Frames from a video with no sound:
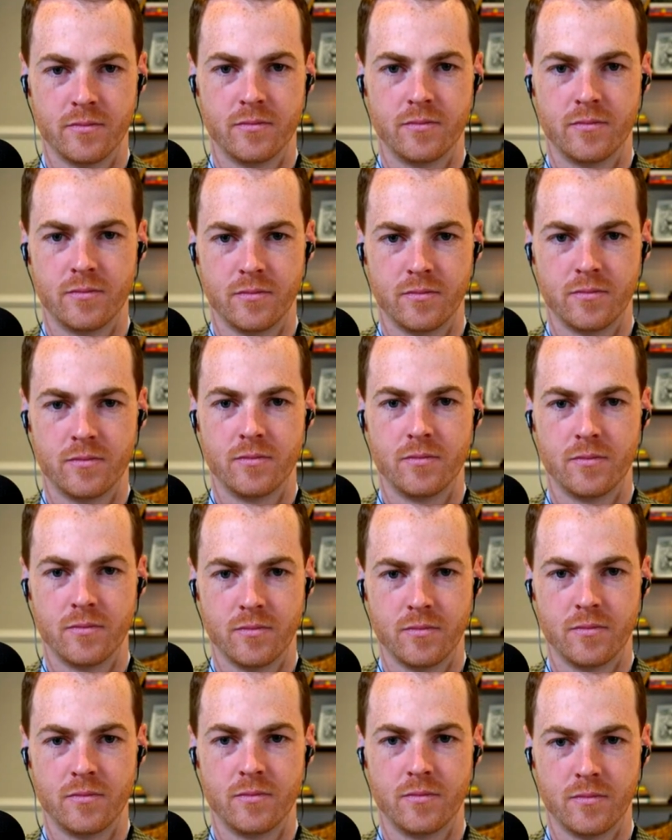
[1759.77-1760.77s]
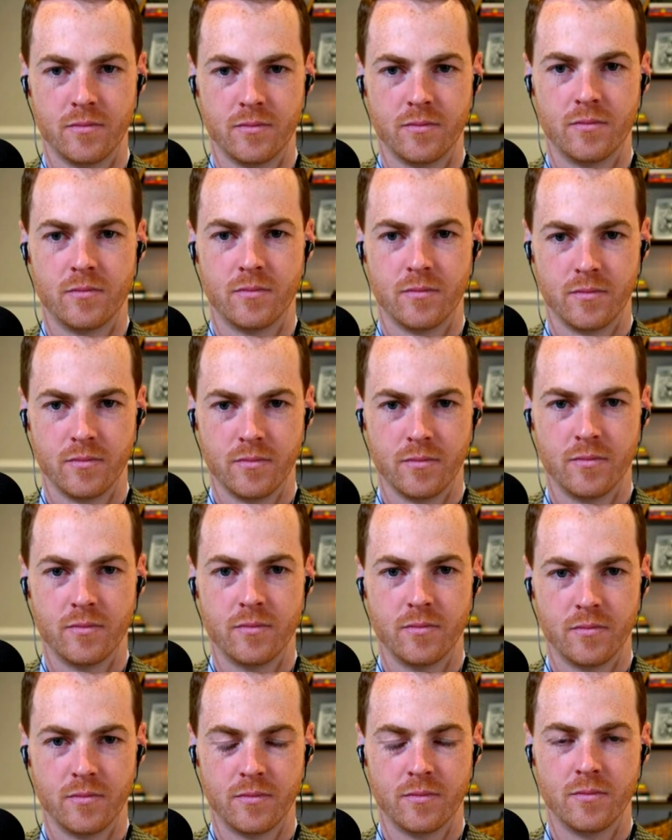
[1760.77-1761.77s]

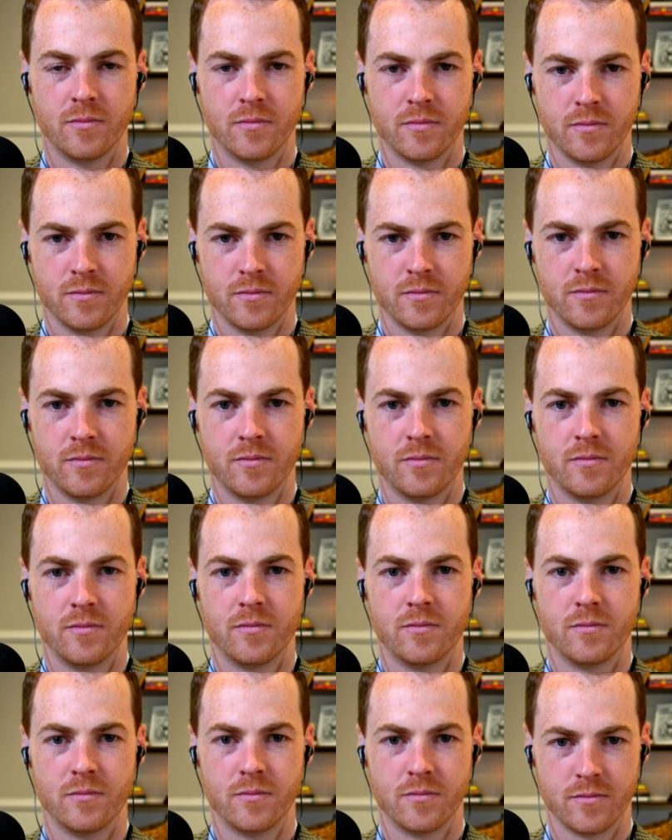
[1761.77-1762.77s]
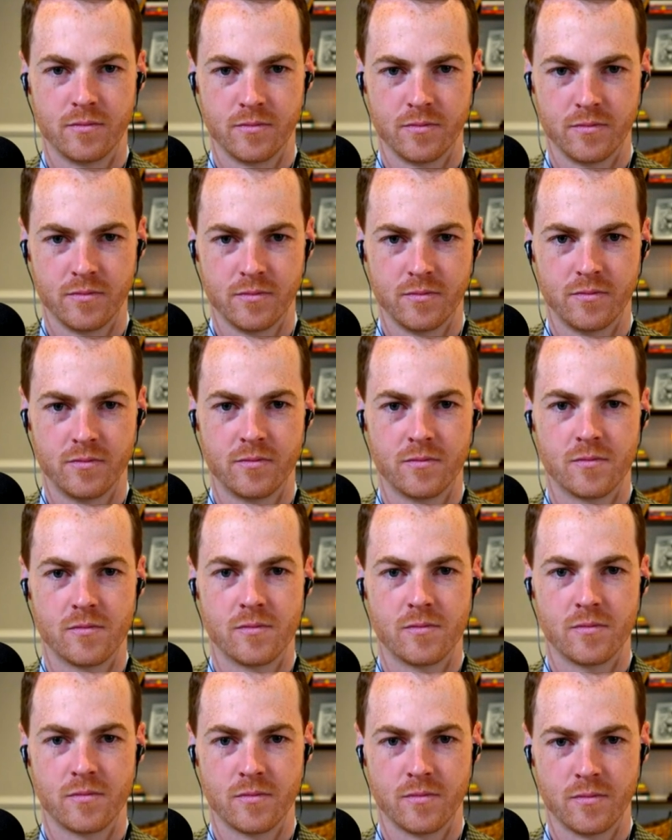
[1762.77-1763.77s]

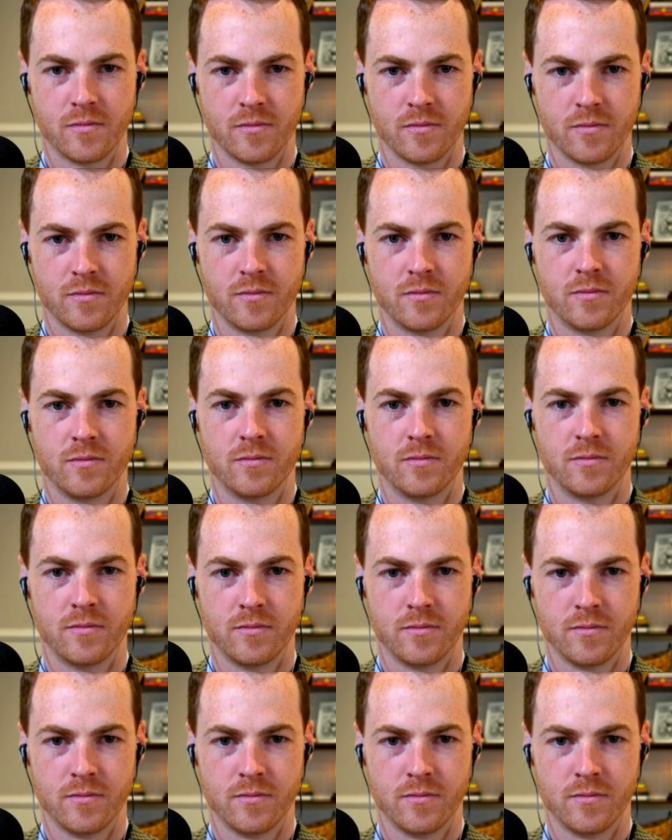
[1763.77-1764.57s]
No words are spoken by the person on screen.